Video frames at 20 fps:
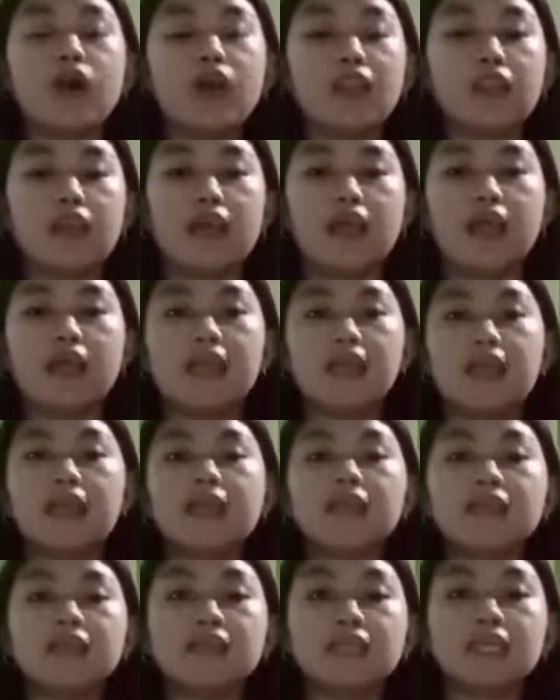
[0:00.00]
both
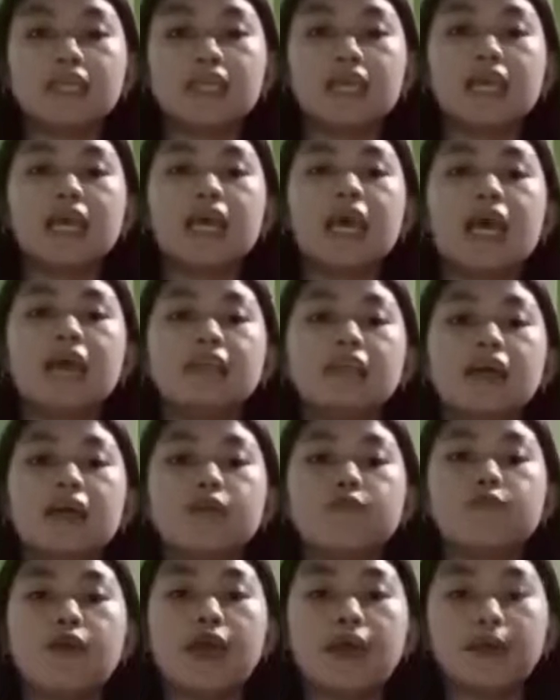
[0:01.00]
heredity and
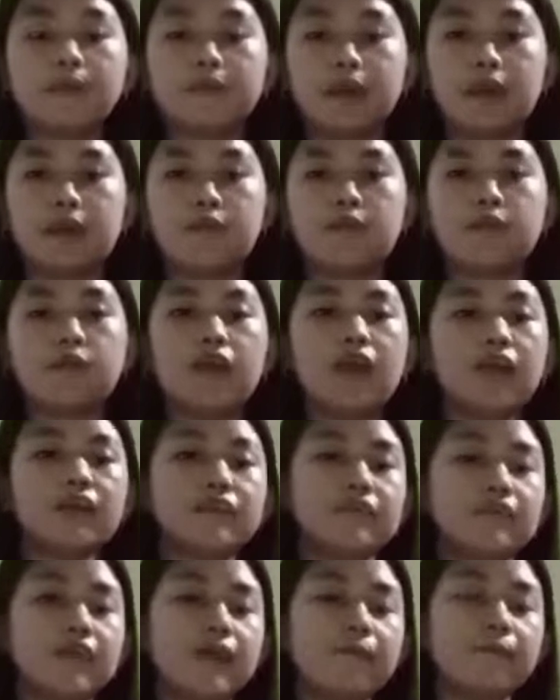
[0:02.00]
environment. For
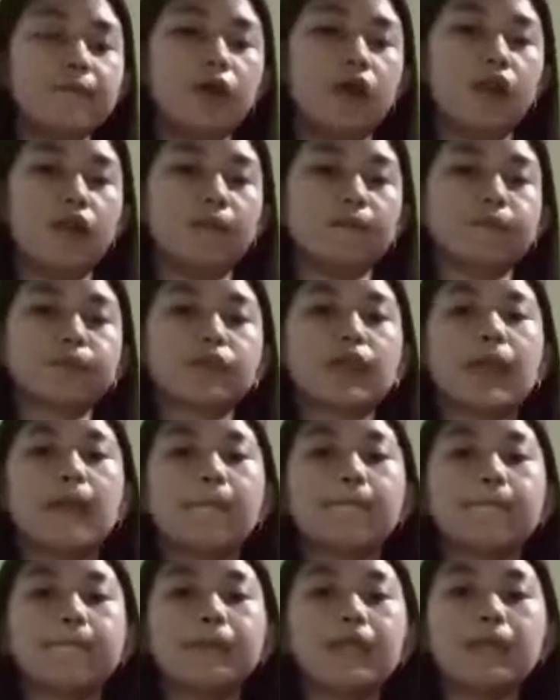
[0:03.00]
example,
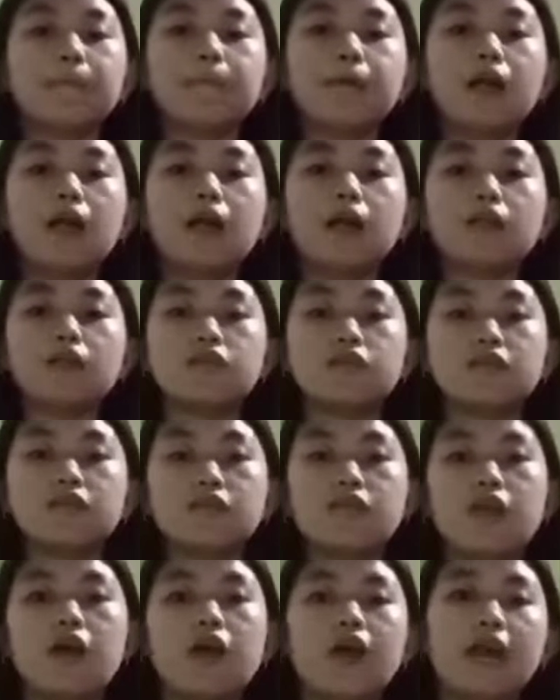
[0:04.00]
people who
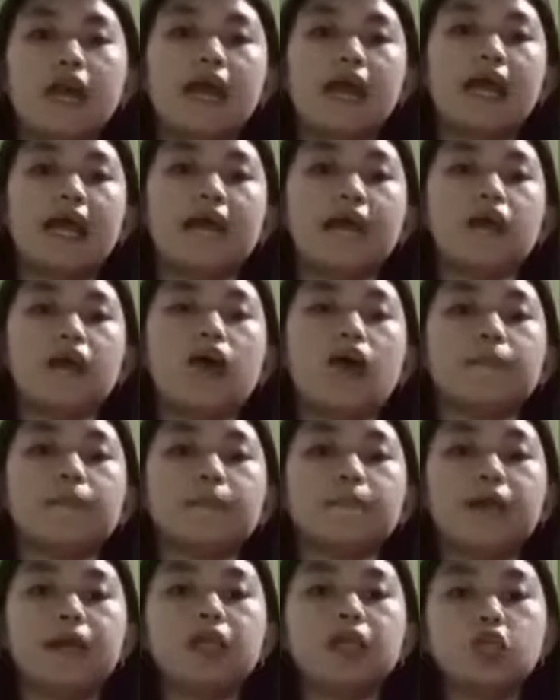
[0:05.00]
score high
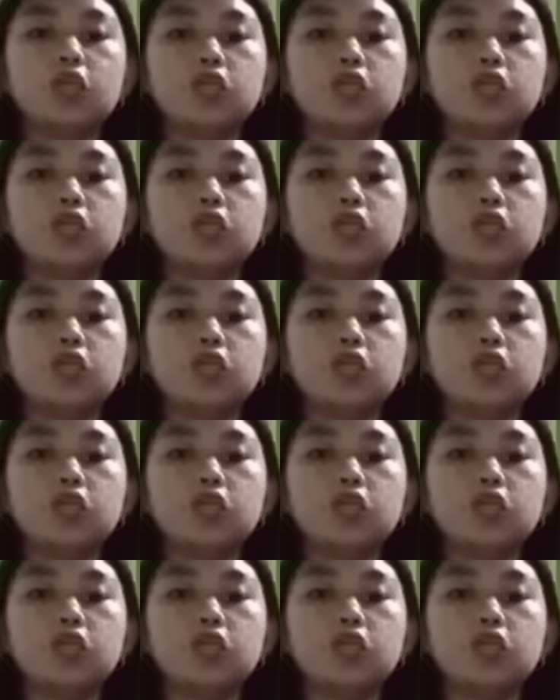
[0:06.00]
on